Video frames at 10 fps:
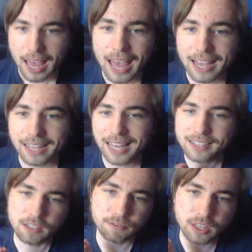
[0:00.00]
And
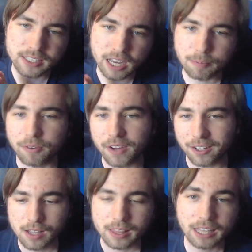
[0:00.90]
that's it for this deck
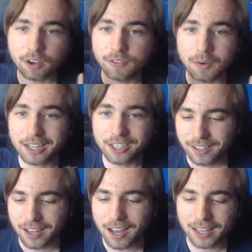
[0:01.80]
profile. Thank you all for
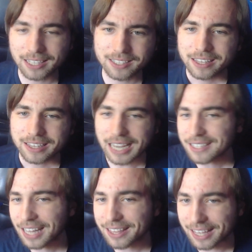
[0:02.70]
watching. This
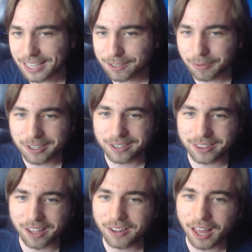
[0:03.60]
decks like these where
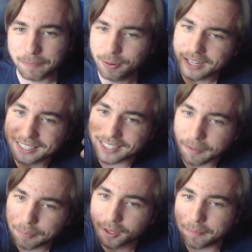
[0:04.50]
they're like pretty
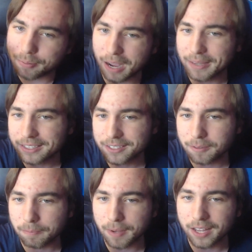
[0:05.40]
simple in premise,
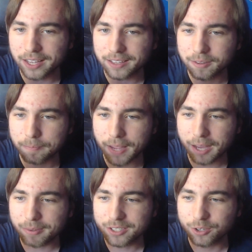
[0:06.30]
but being
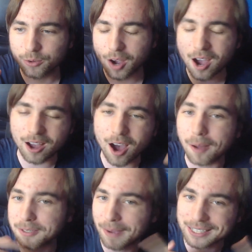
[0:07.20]
able to
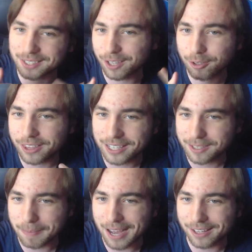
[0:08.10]
optimize little
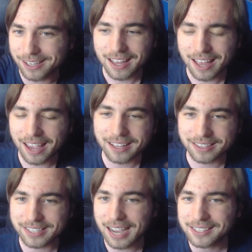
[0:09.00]
things about it,
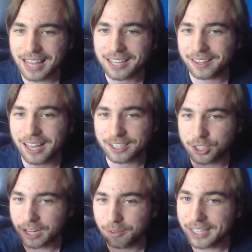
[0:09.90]
and decks that like
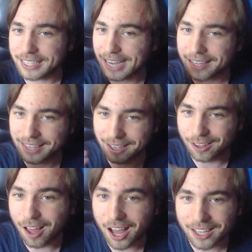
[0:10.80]
generally deck thin a
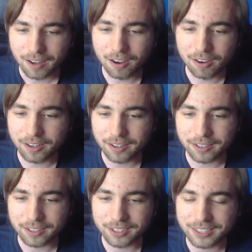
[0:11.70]
lot,
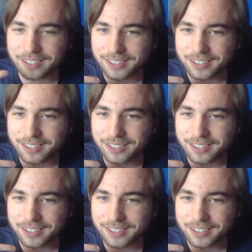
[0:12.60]
or just